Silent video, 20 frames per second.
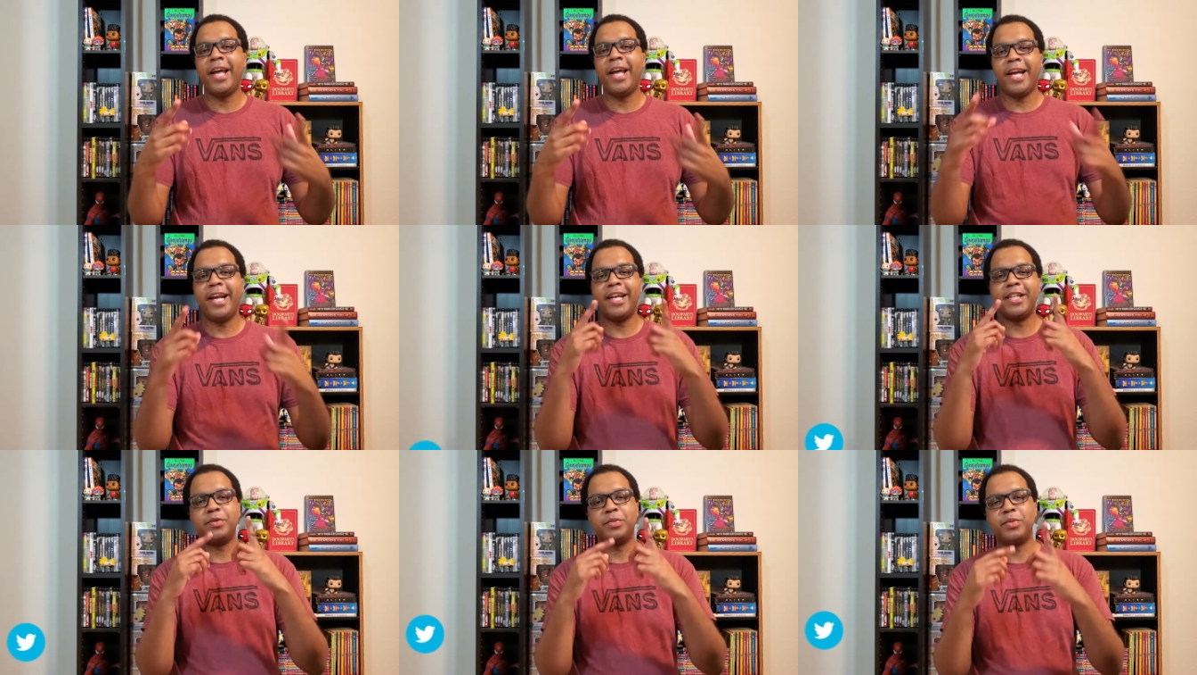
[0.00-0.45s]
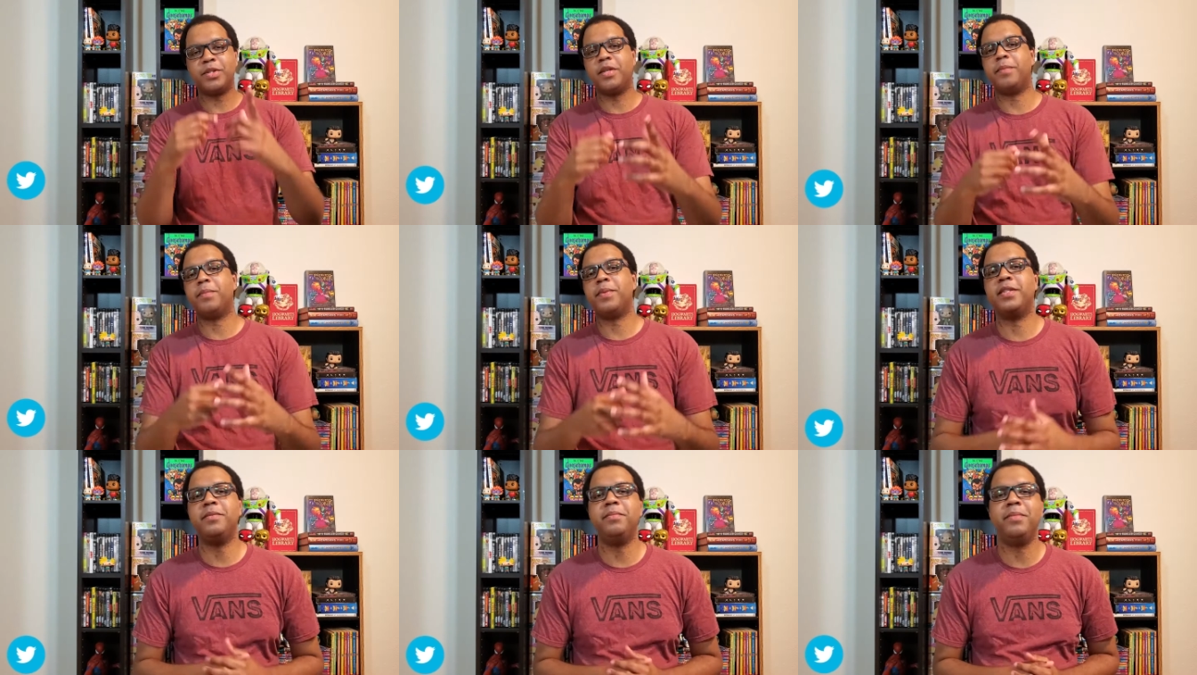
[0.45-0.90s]
Hey guys, what's
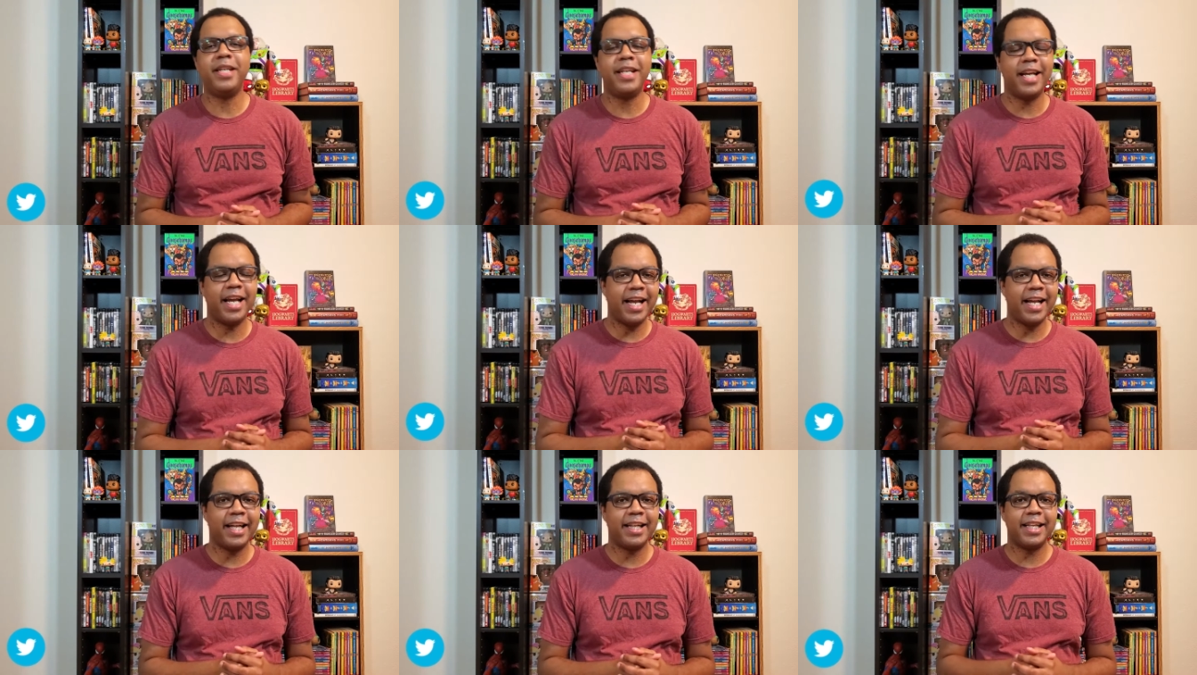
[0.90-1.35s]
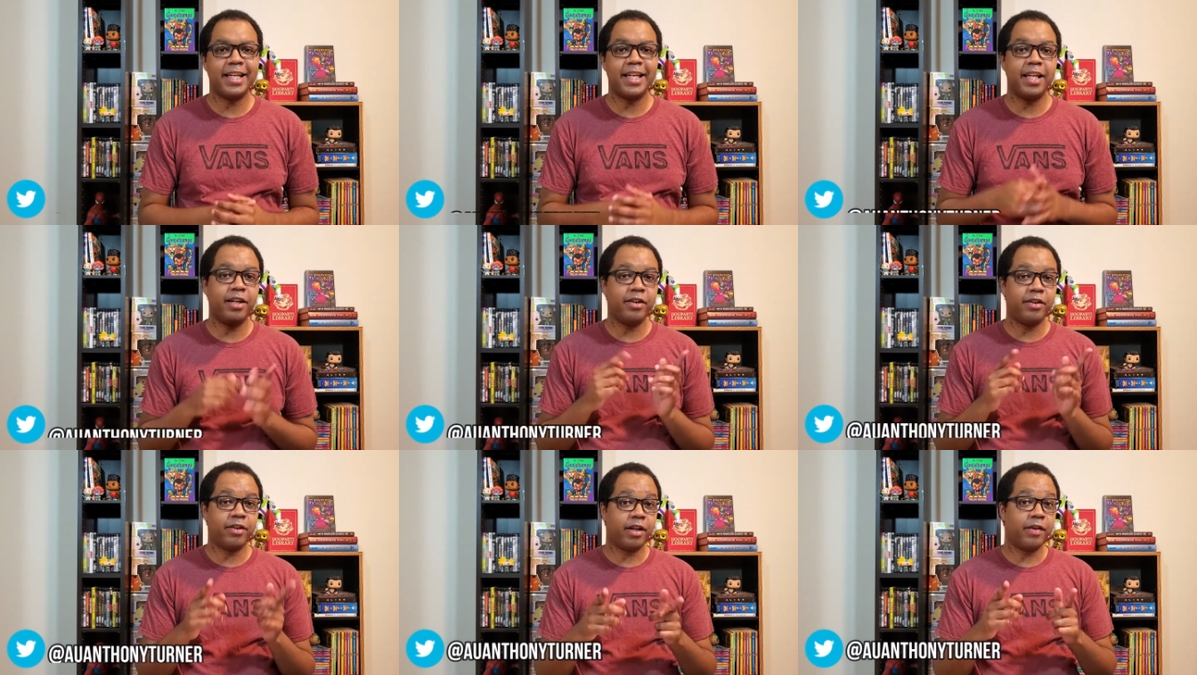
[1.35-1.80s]
up? It's me,
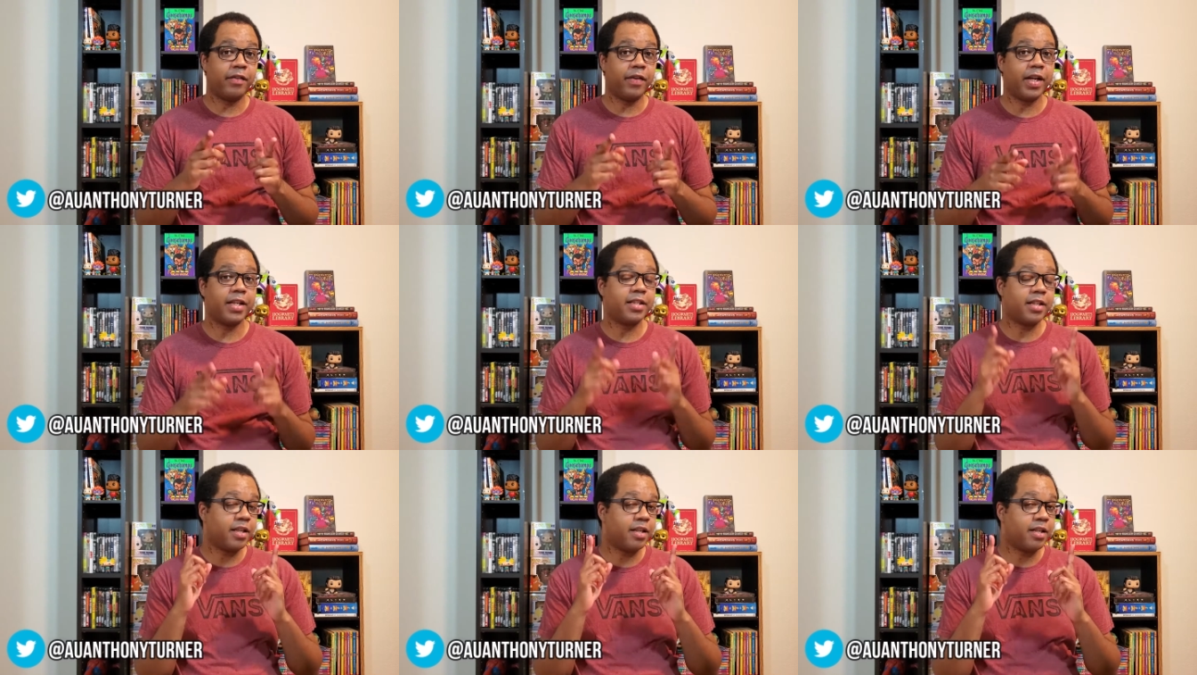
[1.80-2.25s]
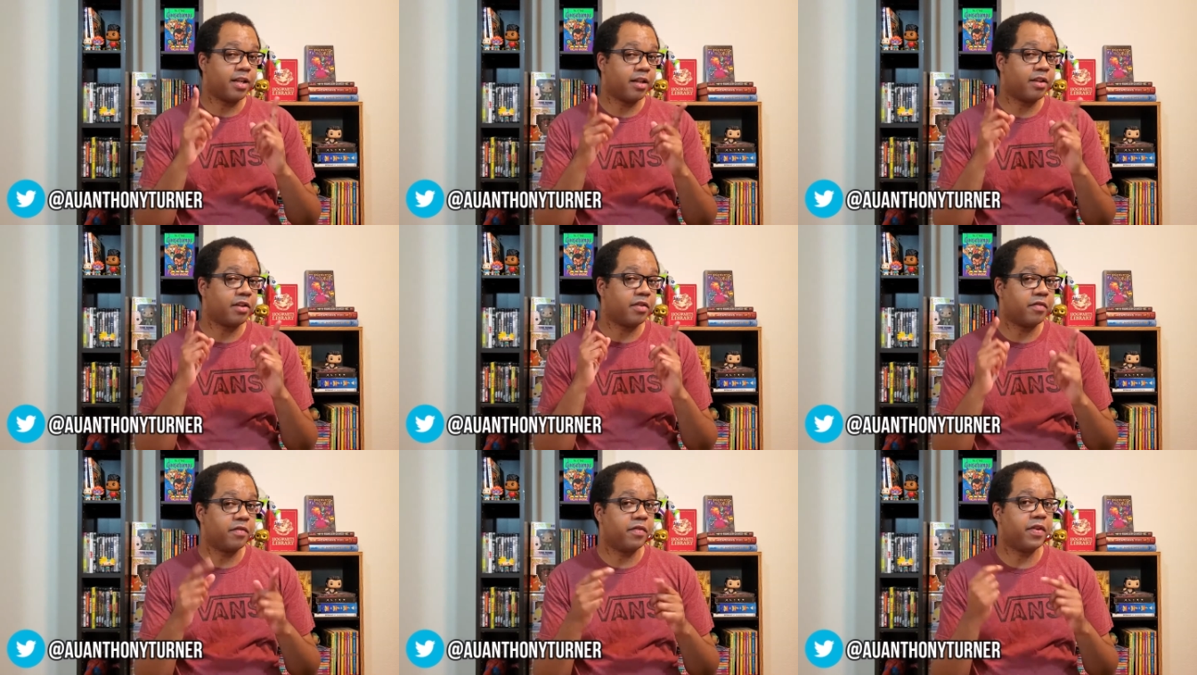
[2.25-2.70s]
Anthony, here to give you guys
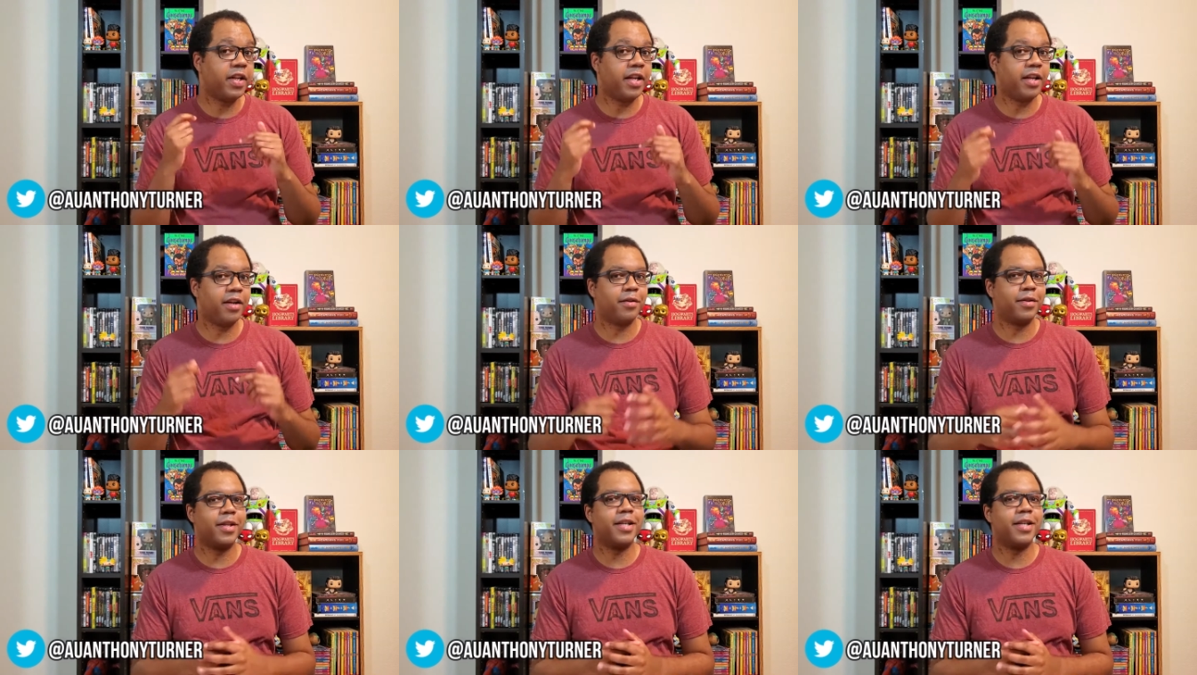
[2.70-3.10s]
another video,